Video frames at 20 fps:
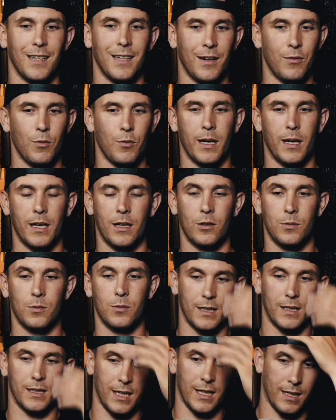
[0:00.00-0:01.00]
Everybody knows
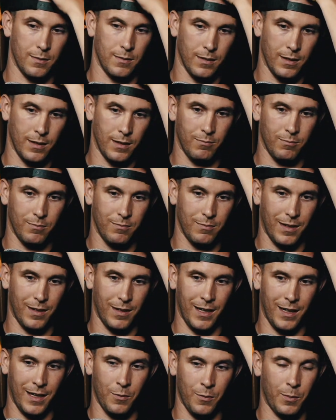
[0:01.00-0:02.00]
Montana, and
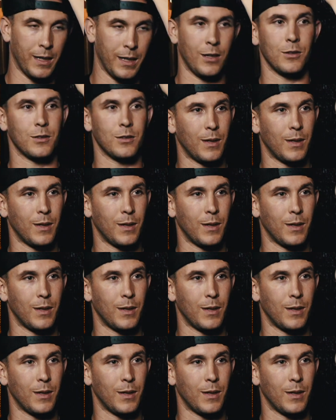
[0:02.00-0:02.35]
everybody knows